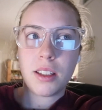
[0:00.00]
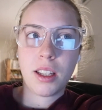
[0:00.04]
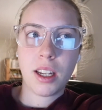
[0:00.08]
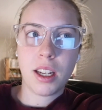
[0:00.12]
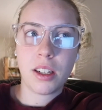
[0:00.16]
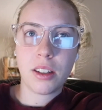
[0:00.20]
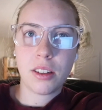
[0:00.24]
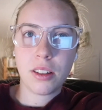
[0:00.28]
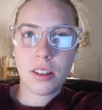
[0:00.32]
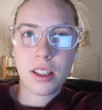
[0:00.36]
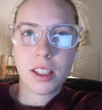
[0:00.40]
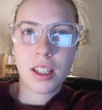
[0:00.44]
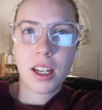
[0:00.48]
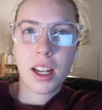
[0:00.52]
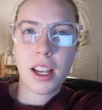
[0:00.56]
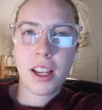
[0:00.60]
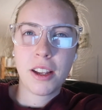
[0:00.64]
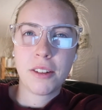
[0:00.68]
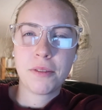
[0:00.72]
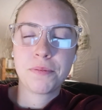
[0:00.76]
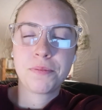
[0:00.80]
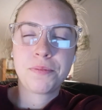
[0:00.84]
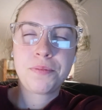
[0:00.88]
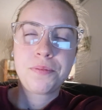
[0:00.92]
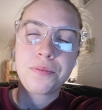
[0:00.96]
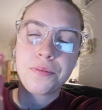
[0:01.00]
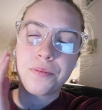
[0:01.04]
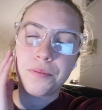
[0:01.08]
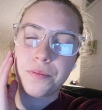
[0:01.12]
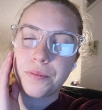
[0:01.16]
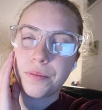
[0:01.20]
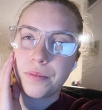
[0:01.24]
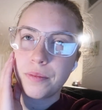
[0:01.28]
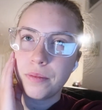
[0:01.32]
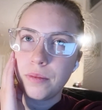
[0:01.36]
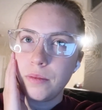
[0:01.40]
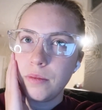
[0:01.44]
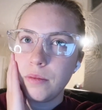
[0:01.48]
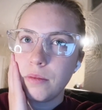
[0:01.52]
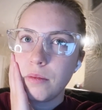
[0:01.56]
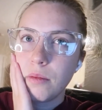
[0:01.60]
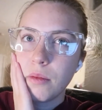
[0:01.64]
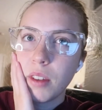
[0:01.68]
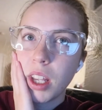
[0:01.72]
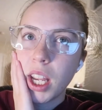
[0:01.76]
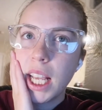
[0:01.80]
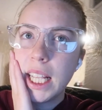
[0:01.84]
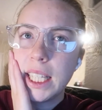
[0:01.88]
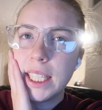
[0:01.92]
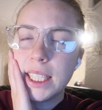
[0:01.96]
later in the day.
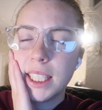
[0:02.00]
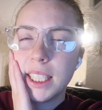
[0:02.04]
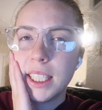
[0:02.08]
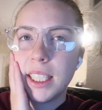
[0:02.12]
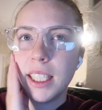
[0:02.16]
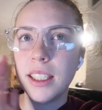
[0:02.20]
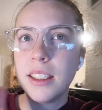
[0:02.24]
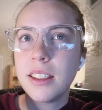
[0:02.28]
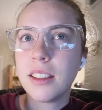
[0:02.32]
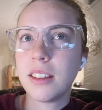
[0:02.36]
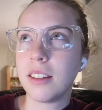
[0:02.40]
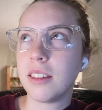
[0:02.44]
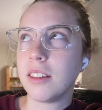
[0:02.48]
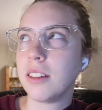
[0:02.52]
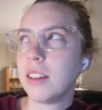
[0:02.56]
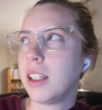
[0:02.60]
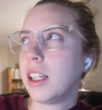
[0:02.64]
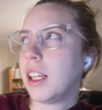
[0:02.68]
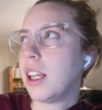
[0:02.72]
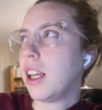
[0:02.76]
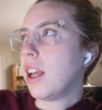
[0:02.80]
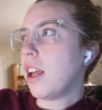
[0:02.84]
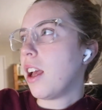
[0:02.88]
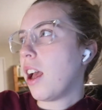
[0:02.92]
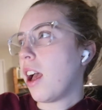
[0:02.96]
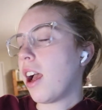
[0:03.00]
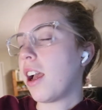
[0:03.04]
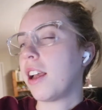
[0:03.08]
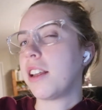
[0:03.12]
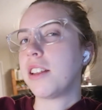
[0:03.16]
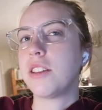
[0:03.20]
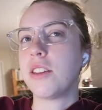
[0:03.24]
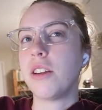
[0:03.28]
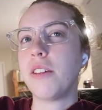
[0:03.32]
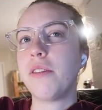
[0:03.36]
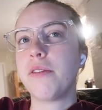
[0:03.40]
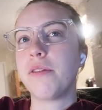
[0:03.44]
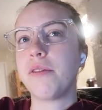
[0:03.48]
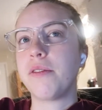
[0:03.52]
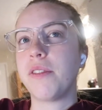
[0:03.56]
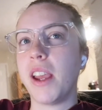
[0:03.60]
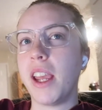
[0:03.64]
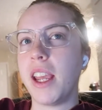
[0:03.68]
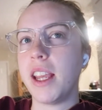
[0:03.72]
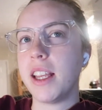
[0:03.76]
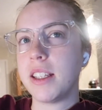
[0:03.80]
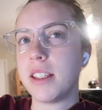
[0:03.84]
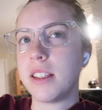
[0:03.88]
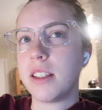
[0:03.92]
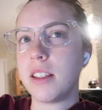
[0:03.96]
I still
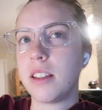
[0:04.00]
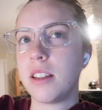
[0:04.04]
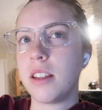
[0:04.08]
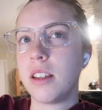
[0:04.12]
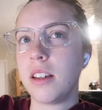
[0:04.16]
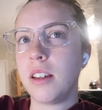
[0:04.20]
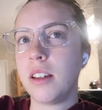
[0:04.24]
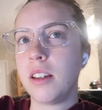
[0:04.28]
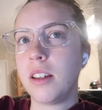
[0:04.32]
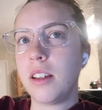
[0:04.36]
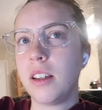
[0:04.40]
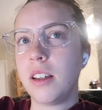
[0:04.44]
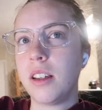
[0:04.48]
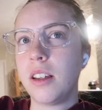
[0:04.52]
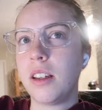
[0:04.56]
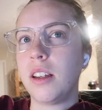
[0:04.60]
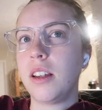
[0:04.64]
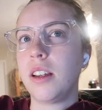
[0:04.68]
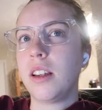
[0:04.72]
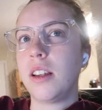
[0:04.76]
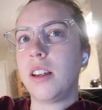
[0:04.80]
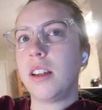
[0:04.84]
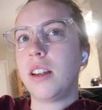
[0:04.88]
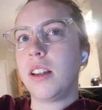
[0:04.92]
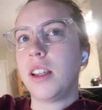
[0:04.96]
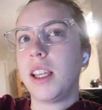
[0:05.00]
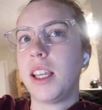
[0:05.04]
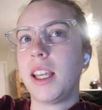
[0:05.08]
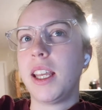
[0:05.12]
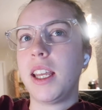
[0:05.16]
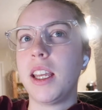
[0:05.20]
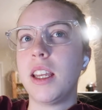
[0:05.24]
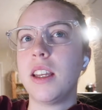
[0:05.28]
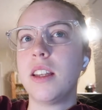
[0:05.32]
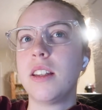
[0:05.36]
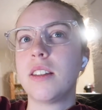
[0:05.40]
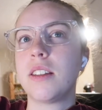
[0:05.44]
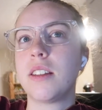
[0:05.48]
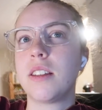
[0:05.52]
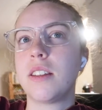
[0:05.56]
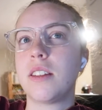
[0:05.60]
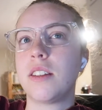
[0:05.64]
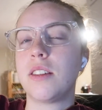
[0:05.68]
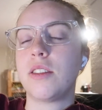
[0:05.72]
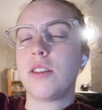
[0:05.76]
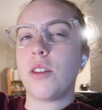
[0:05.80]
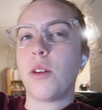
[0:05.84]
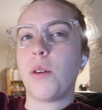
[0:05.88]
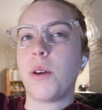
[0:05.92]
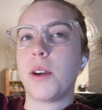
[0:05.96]
face east,
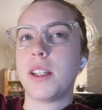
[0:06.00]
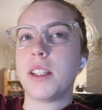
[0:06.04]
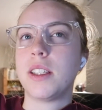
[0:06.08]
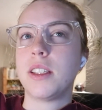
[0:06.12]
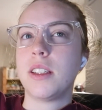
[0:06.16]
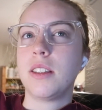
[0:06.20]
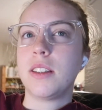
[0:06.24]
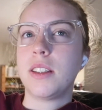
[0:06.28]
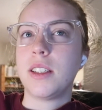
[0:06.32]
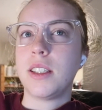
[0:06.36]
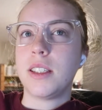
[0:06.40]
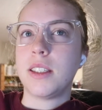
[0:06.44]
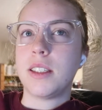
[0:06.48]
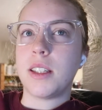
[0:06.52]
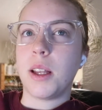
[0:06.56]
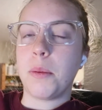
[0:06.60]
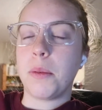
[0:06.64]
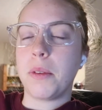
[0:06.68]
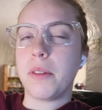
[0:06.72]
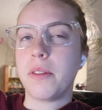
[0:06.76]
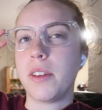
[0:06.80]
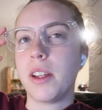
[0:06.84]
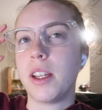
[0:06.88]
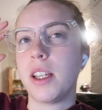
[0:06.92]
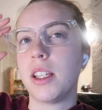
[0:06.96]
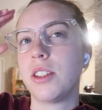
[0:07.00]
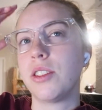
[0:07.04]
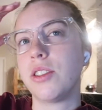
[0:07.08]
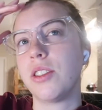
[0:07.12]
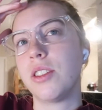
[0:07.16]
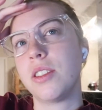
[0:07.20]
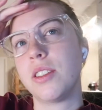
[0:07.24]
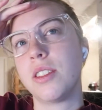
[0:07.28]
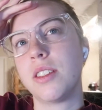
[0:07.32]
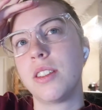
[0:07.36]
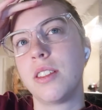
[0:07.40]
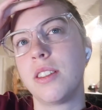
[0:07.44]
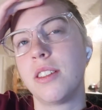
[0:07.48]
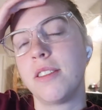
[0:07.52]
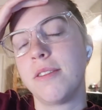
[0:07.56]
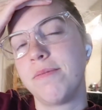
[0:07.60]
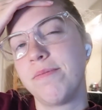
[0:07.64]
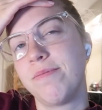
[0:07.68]
so I still see some of it. It's just